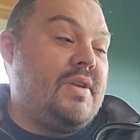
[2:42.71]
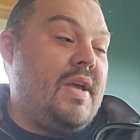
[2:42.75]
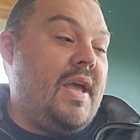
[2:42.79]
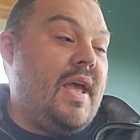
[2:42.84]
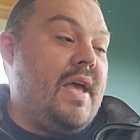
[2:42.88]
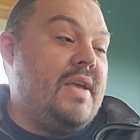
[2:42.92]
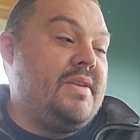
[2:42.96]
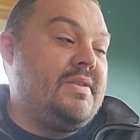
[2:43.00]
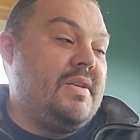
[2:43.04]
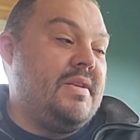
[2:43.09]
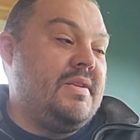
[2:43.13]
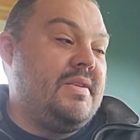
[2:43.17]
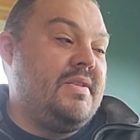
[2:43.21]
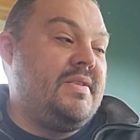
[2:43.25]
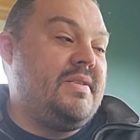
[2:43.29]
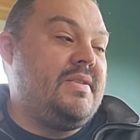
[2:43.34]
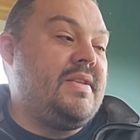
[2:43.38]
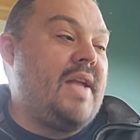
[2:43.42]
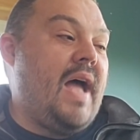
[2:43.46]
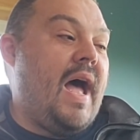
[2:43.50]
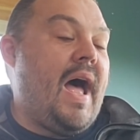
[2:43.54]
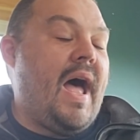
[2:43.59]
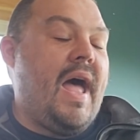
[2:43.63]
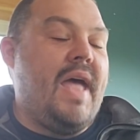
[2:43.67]
It has a
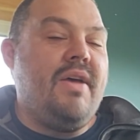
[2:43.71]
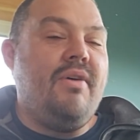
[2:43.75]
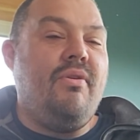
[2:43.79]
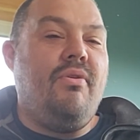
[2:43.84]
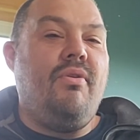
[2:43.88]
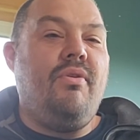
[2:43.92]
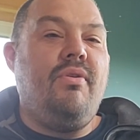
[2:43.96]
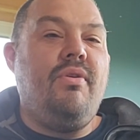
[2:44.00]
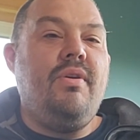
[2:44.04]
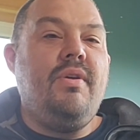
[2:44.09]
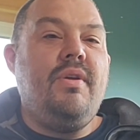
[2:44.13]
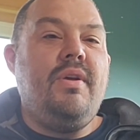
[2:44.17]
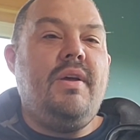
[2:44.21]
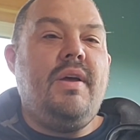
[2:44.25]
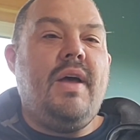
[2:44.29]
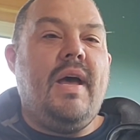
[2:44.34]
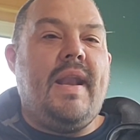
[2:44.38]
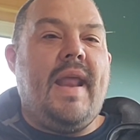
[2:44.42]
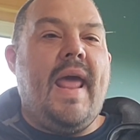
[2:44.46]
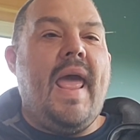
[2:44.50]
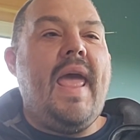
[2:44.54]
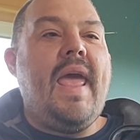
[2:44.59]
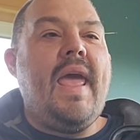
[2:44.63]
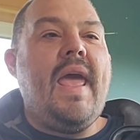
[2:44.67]
style,
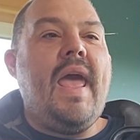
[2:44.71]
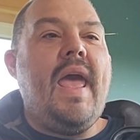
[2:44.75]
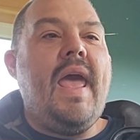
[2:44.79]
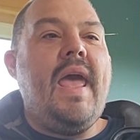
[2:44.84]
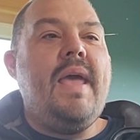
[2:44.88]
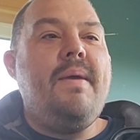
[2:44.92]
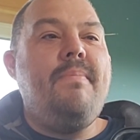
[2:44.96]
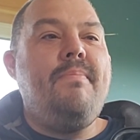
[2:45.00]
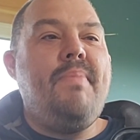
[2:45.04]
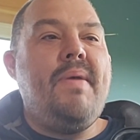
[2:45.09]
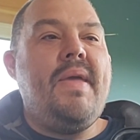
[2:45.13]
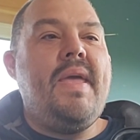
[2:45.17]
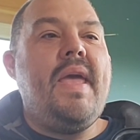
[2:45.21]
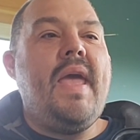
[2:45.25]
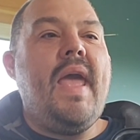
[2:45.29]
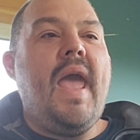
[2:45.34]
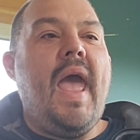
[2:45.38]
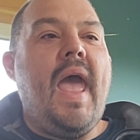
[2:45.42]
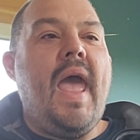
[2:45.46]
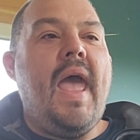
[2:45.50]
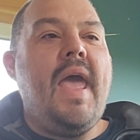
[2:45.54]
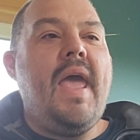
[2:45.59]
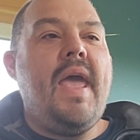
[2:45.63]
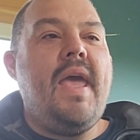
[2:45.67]
an
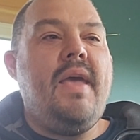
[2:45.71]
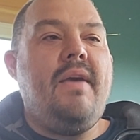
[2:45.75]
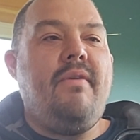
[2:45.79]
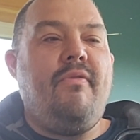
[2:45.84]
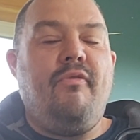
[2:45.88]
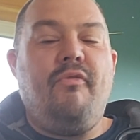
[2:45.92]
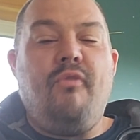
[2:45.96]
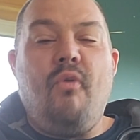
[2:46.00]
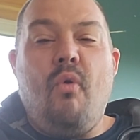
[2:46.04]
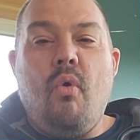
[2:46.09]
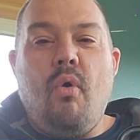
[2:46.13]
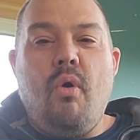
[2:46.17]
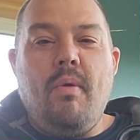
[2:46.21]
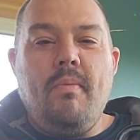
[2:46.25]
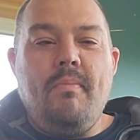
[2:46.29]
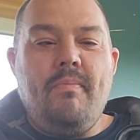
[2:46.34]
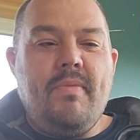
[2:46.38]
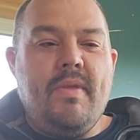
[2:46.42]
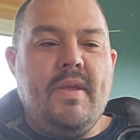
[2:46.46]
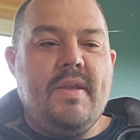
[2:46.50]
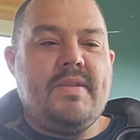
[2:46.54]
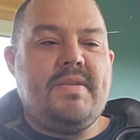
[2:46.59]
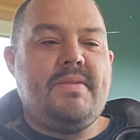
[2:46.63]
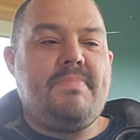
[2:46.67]
AABA
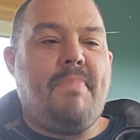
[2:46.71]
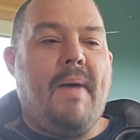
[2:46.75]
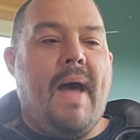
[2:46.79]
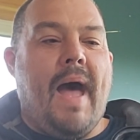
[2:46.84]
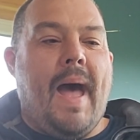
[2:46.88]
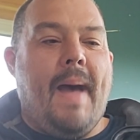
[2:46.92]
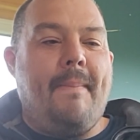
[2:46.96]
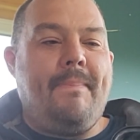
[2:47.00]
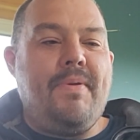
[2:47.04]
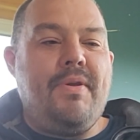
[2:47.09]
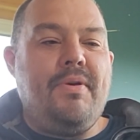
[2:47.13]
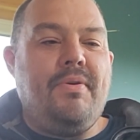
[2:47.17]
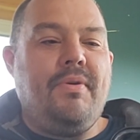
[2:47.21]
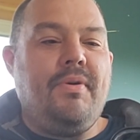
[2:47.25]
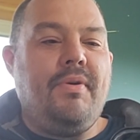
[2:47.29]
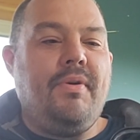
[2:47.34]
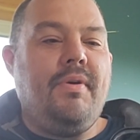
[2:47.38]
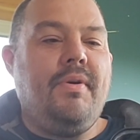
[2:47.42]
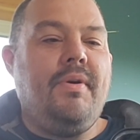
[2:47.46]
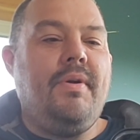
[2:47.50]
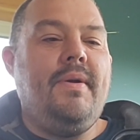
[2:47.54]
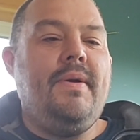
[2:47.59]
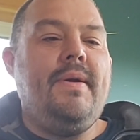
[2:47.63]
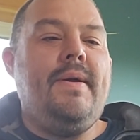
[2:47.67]
form that's
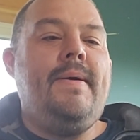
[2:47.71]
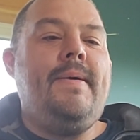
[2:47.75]
popular.